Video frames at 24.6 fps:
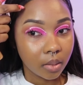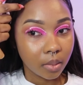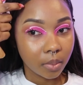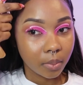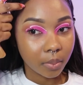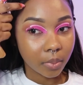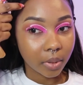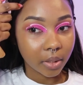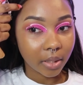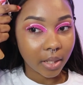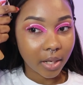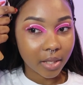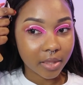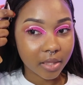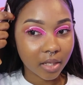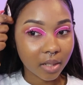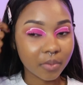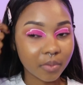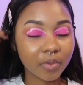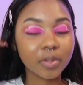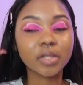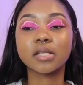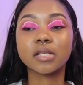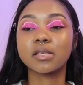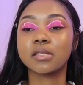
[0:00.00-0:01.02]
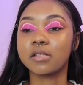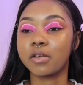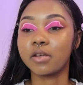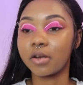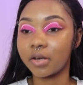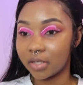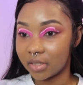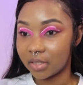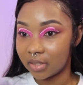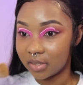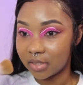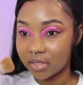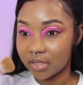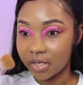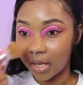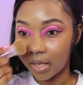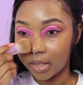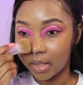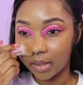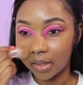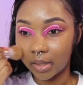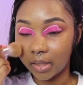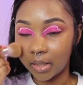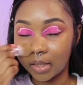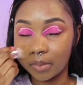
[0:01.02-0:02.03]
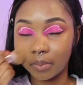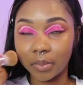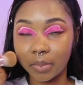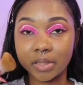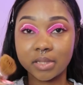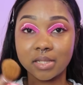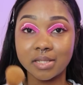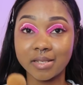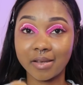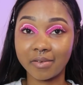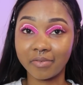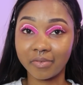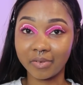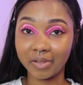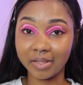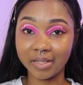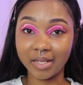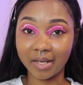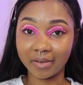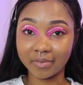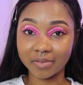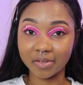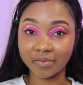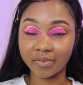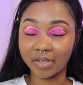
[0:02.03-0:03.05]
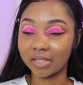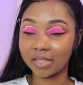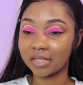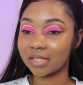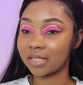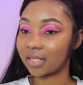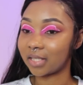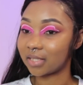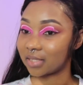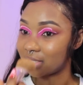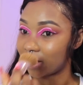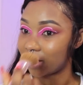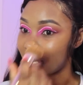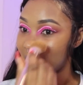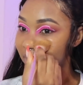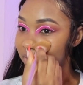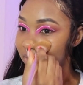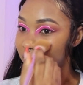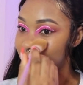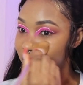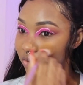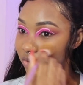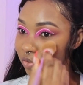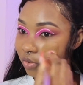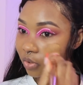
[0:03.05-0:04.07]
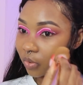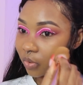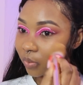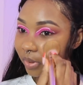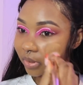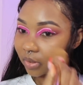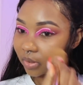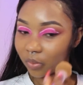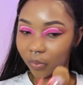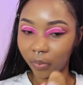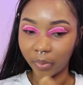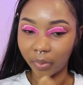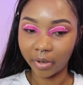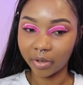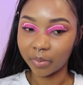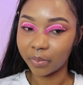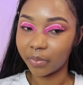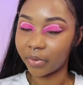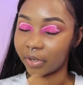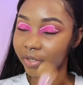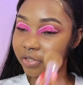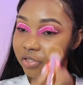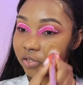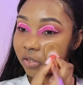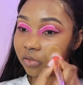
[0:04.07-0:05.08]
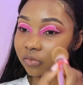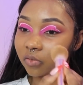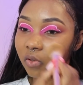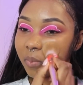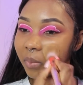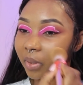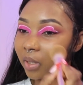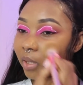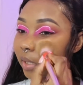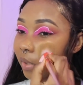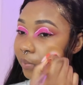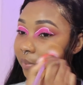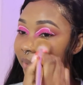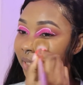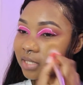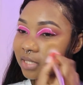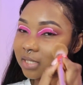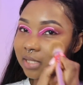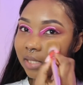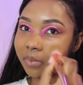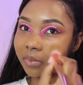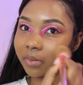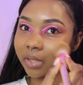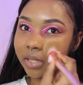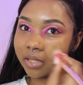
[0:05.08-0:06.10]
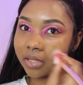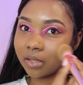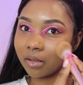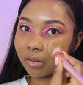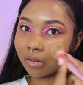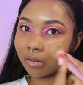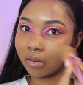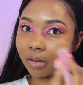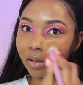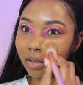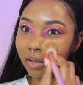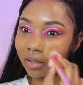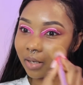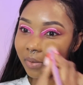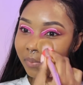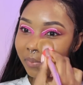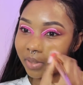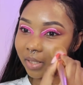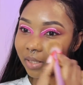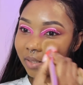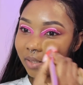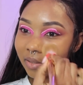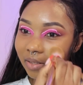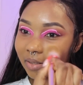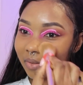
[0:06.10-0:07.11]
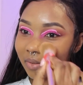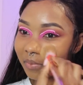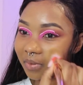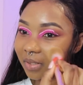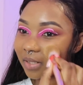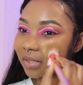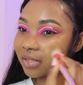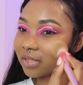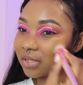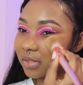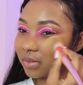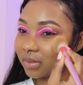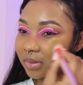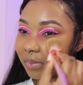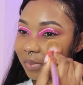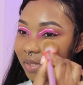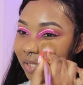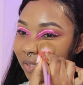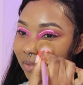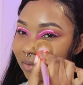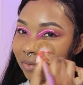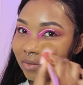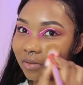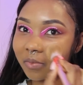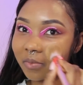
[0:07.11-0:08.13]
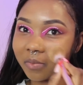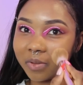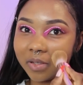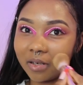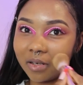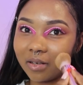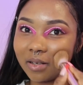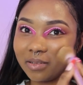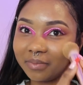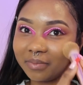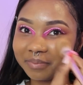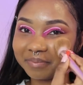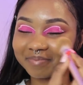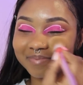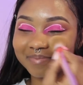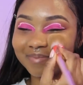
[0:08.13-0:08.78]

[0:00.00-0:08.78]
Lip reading: But yeah, I think I'm gonna start dating again, but definitely after Valentine's Day. I do not want the weird pressure of, oh my god, are we gonna celebrate it or not? Are we gonna do something or are we not?